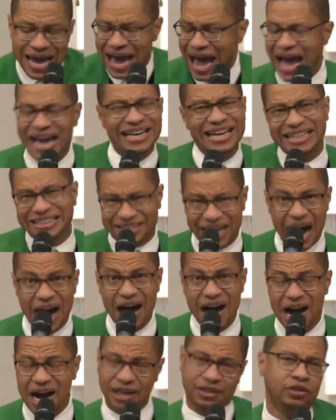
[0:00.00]
And he
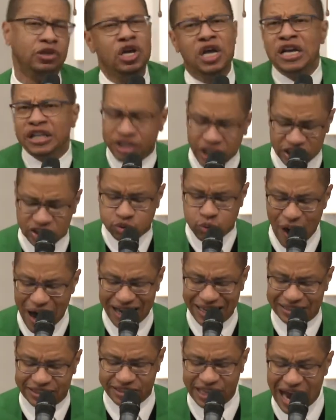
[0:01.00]
done just what
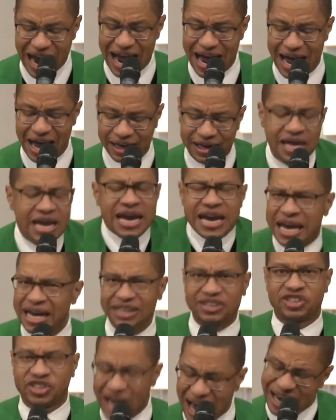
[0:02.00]
he said. He
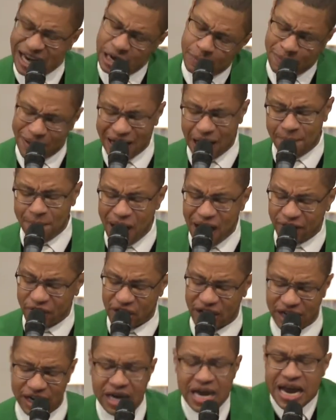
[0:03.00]
said he'd be a
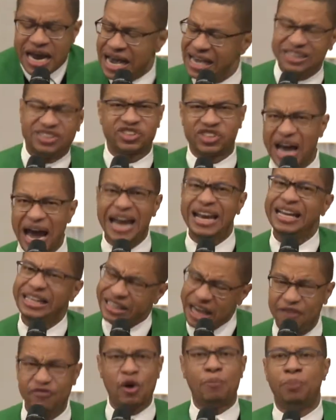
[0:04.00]
mother. He said he'd
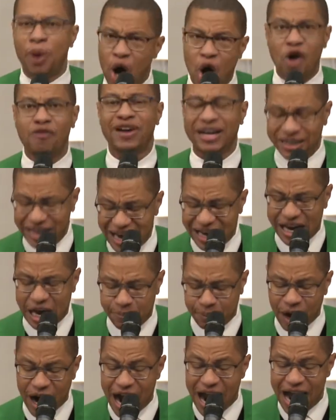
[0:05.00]
give the poor and needy
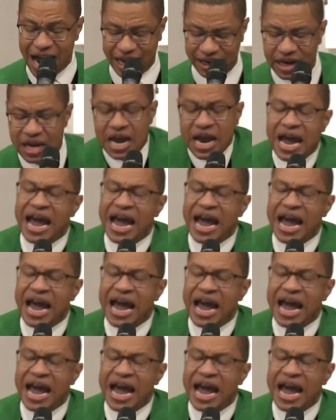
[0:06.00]
bread.